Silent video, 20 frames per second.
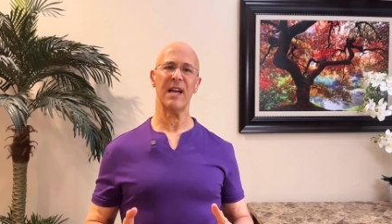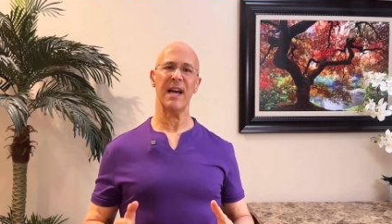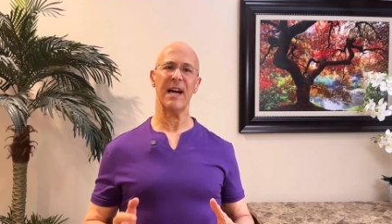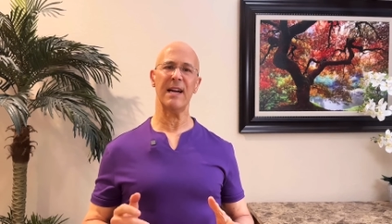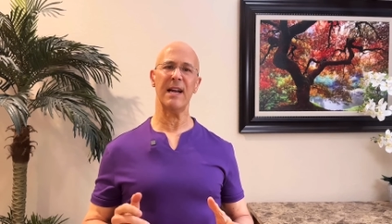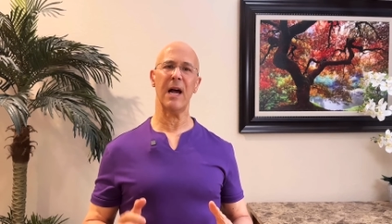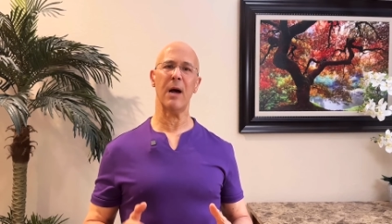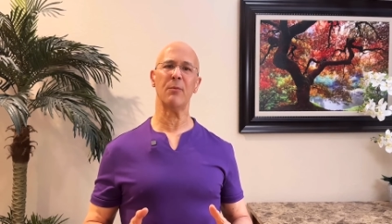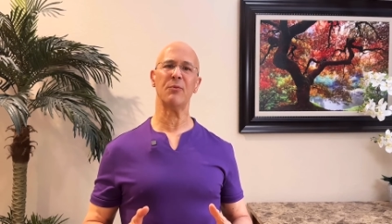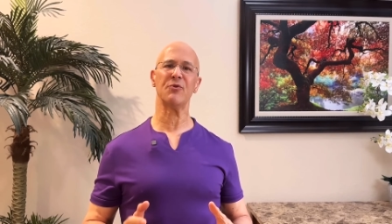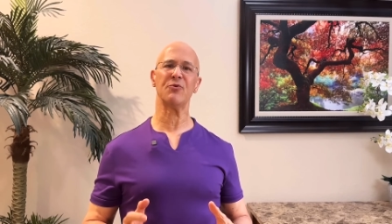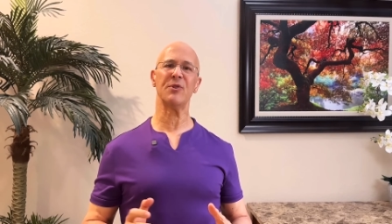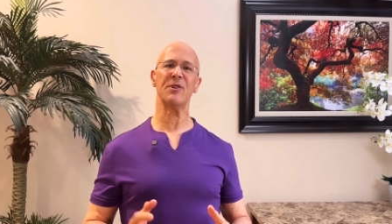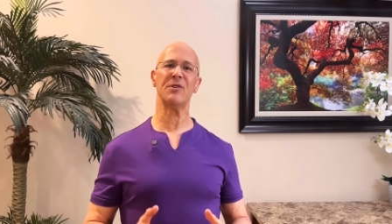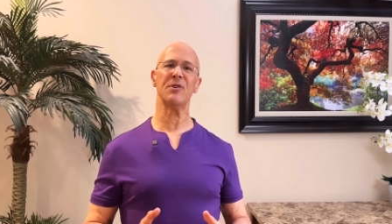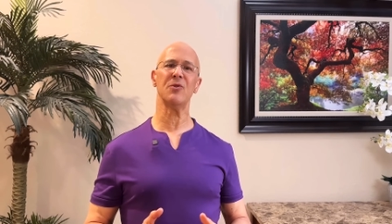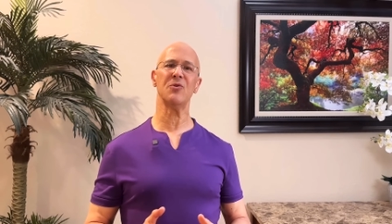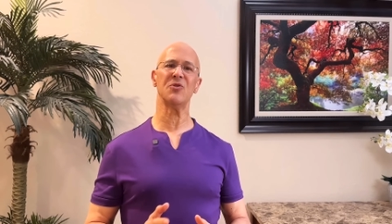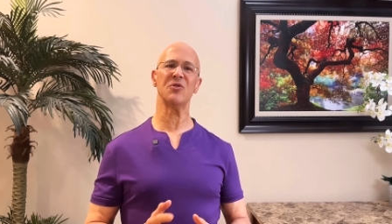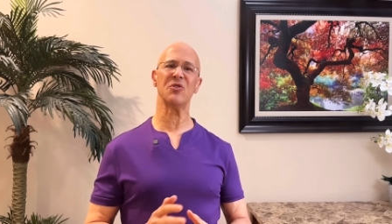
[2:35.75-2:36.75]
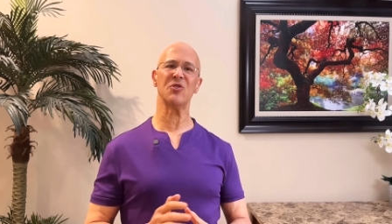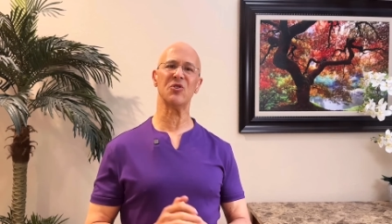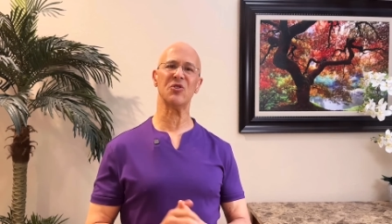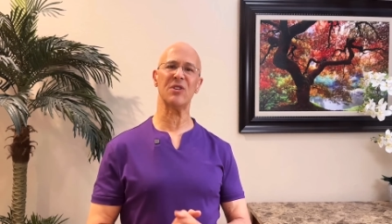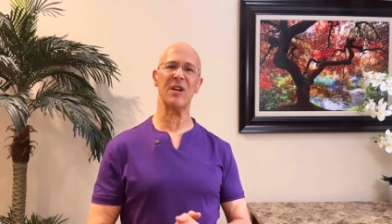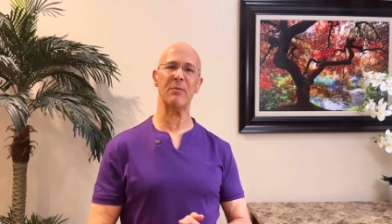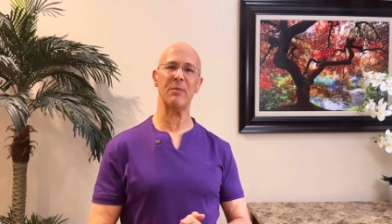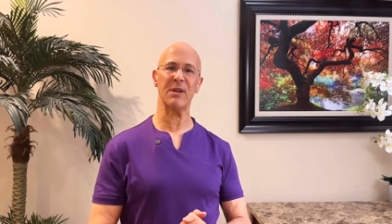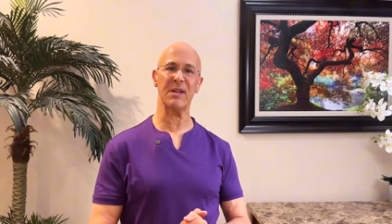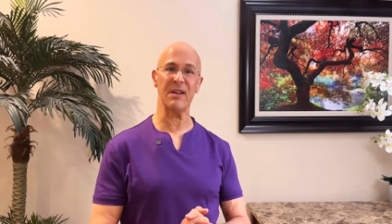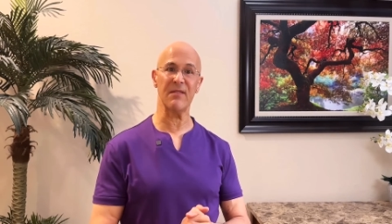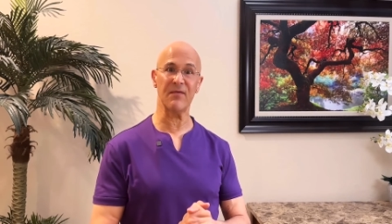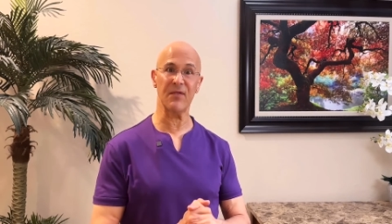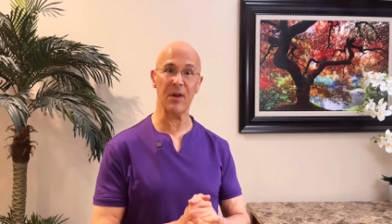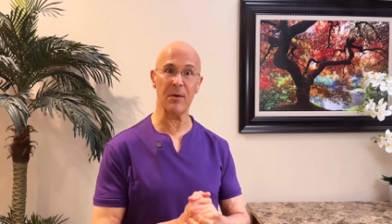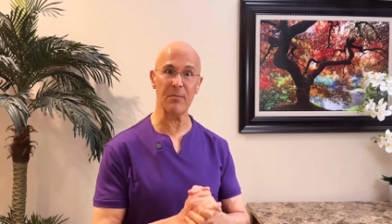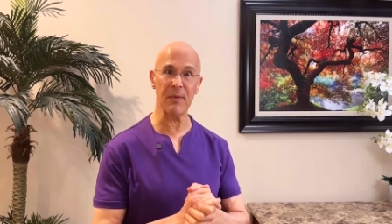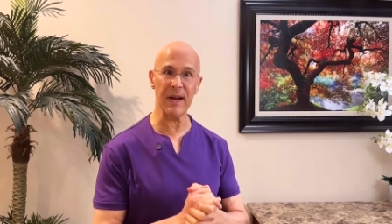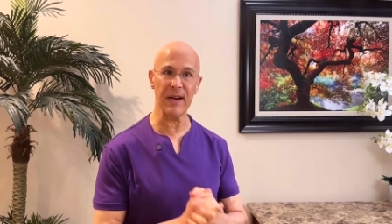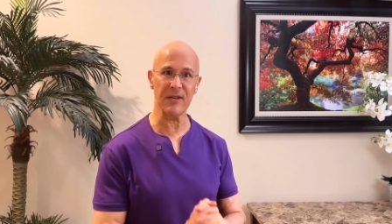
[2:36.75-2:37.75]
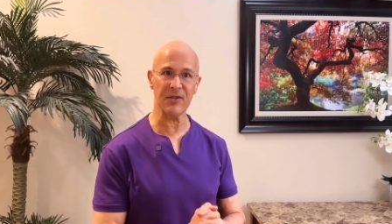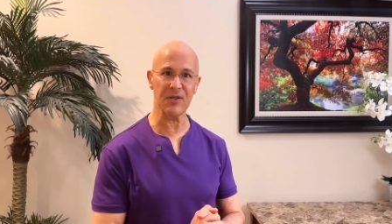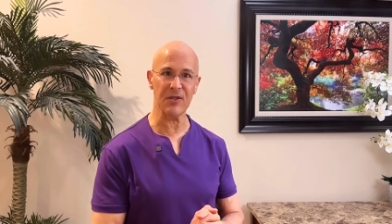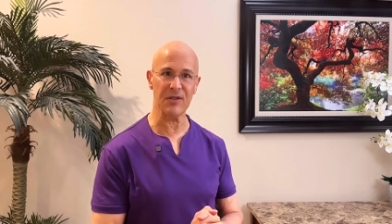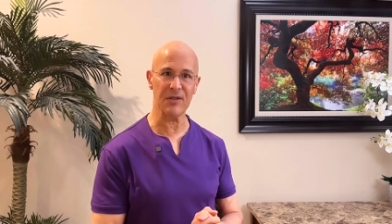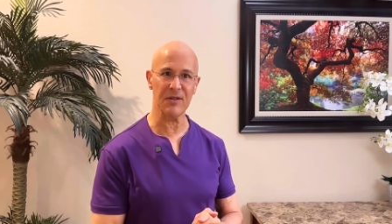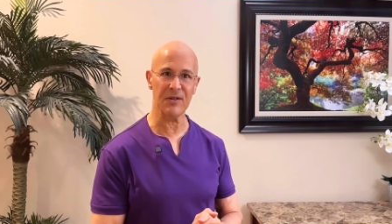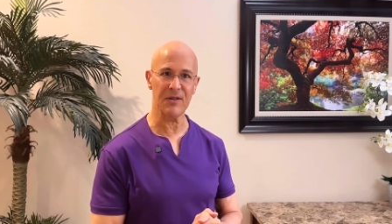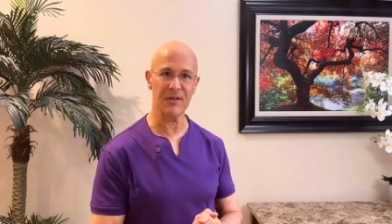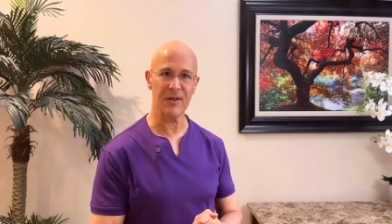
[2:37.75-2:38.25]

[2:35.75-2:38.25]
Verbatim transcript: and helps reduce systemic inflammation.